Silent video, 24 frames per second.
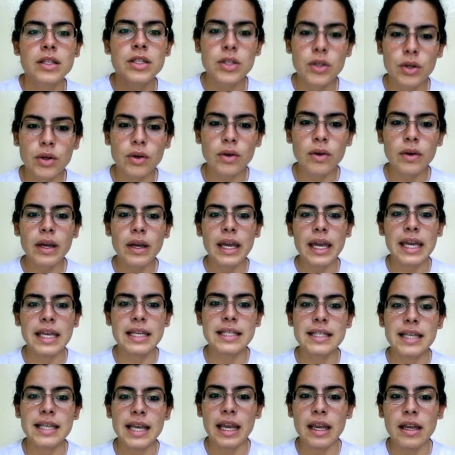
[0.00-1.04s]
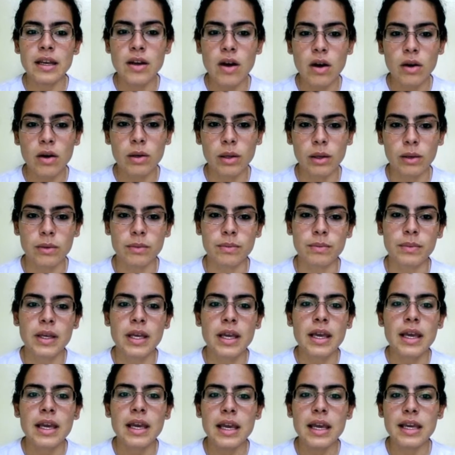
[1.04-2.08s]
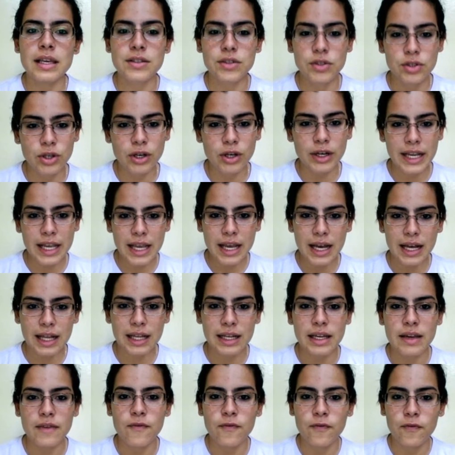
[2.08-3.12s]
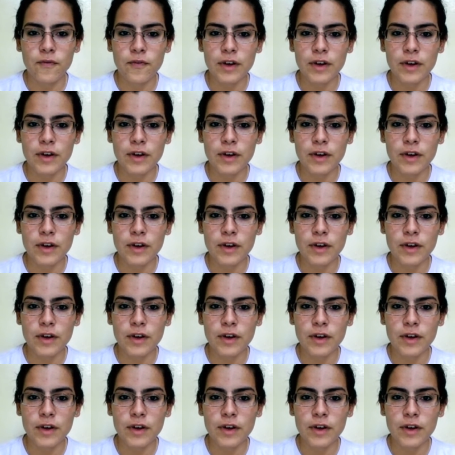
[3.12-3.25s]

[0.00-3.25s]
2 is the inoculum. Historically,